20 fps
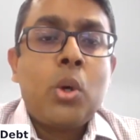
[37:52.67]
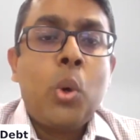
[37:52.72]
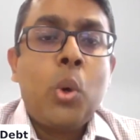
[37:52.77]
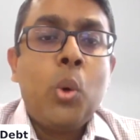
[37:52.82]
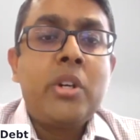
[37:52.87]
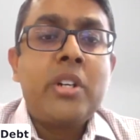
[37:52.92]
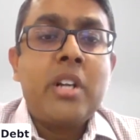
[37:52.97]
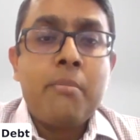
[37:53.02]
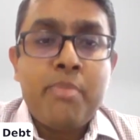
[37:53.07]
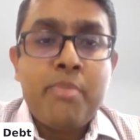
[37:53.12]

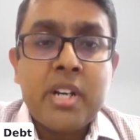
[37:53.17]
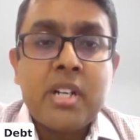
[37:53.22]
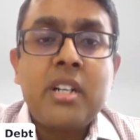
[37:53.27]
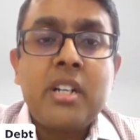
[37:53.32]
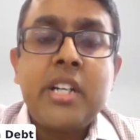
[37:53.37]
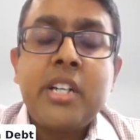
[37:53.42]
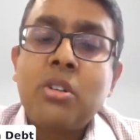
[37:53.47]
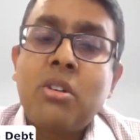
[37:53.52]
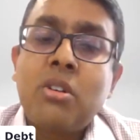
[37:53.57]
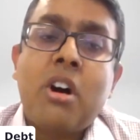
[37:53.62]
who
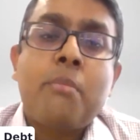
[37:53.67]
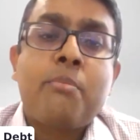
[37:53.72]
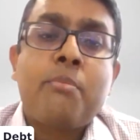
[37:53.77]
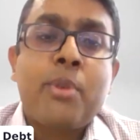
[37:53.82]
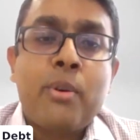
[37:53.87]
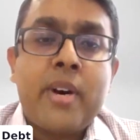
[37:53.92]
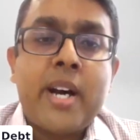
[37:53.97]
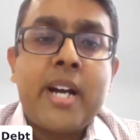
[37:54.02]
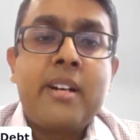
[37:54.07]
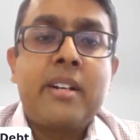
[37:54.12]
typically do not
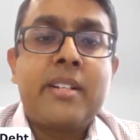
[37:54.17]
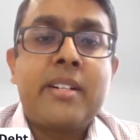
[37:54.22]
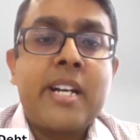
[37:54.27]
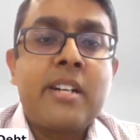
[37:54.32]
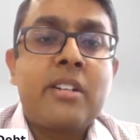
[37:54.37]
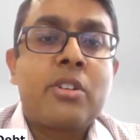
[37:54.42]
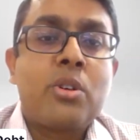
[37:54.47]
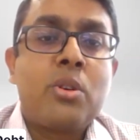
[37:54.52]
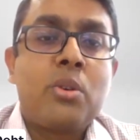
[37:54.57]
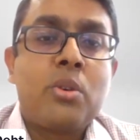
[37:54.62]
provide a
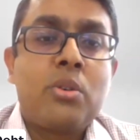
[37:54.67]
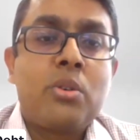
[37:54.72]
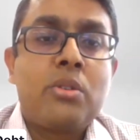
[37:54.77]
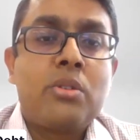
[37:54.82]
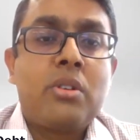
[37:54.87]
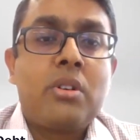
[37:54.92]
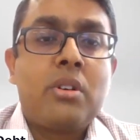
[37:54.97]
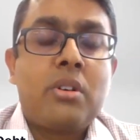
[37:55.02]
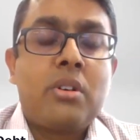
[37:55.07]
10 crore